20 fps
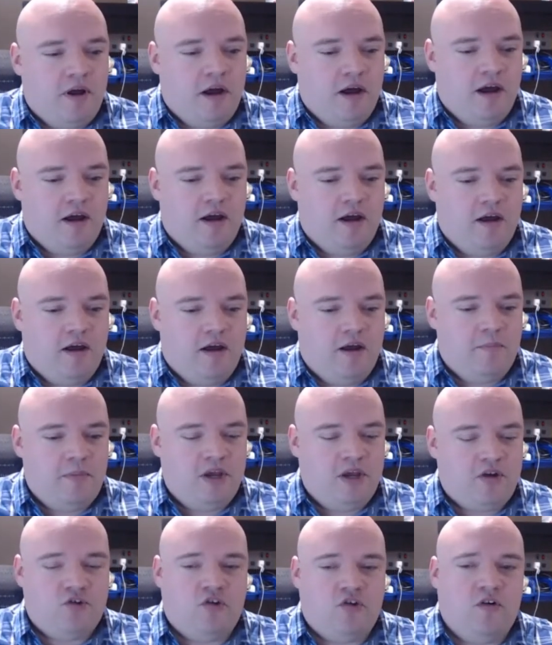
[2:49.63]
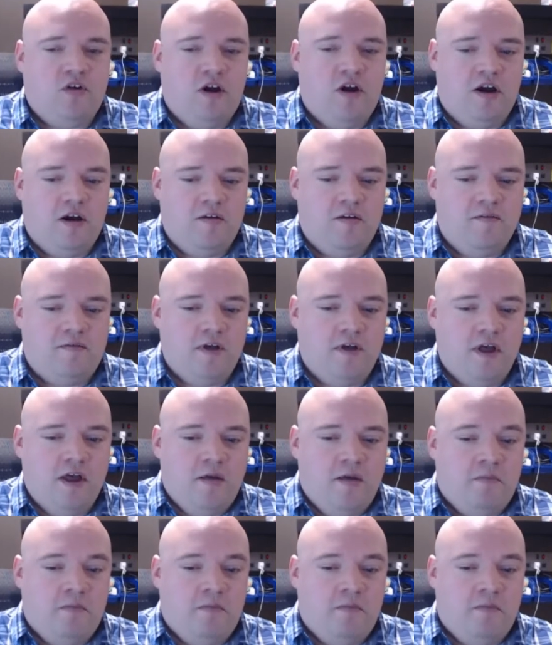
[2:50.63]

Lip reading: a picture of